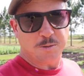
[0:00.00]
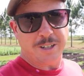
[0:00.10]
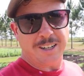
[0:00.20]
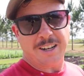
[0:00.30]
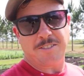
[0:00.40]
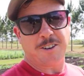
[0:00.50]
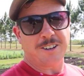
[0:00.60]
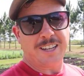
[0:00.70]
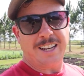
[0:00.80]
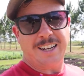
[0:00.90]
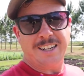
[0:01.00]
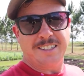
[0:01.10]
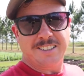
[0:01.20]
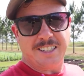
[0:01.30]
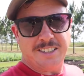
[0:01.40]
We didn't have hardly any
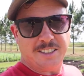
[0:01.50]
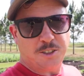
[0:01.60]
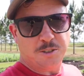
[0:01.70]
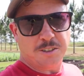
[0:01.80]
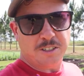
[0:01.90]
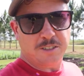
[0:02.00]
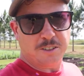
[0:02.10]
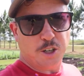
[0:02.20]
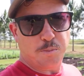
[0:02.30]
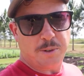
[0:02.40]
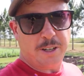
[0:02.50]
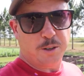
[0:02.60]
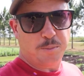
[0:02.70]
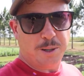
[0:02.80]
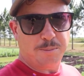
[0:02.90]
disease issues on those
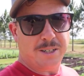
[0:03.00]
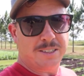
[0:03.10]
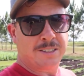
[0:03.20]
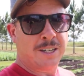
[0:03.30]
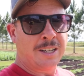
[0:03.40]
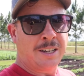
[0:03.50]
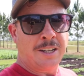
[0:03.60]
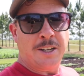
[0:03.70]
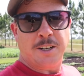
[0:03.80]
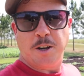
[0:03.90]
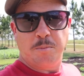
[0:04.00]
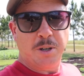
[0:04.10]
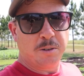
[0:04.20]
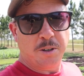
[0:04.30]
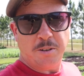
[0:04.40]
no-till pumpkins no
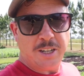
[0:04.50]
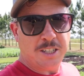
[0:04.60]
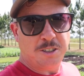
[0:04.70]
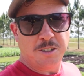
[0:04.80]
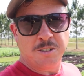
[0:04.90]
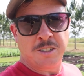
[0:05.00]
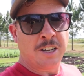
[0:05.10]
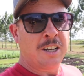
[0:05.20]
mildew issues